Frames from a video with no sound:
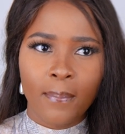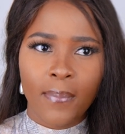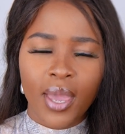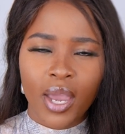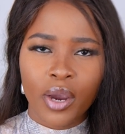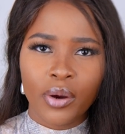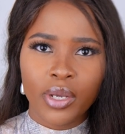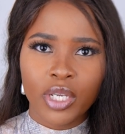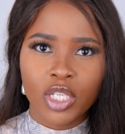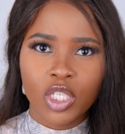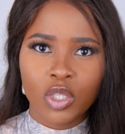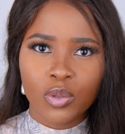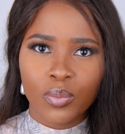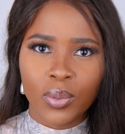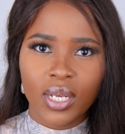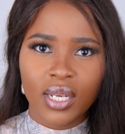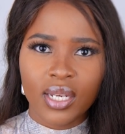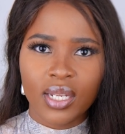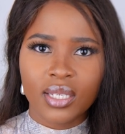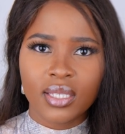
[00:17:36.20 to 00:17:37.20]
berry
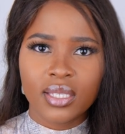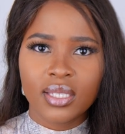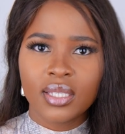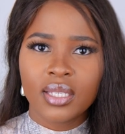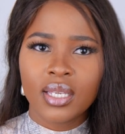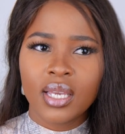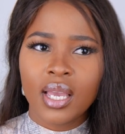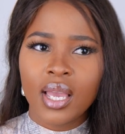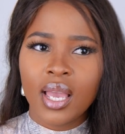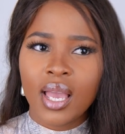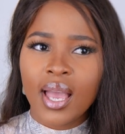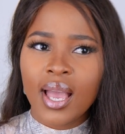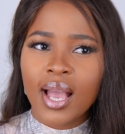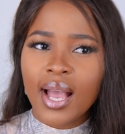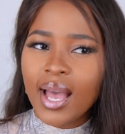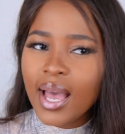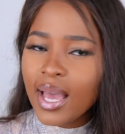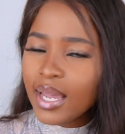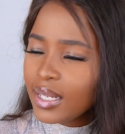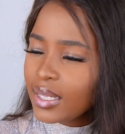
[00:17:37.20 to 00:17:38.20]
sweetness,
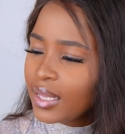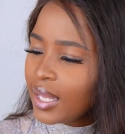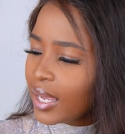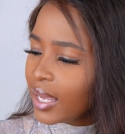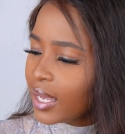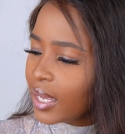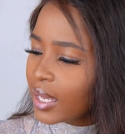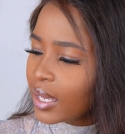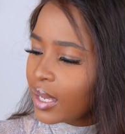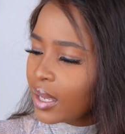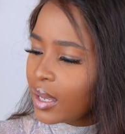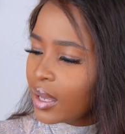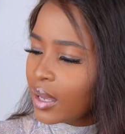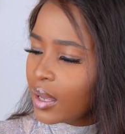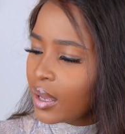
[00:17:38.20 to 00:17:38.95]
kind of like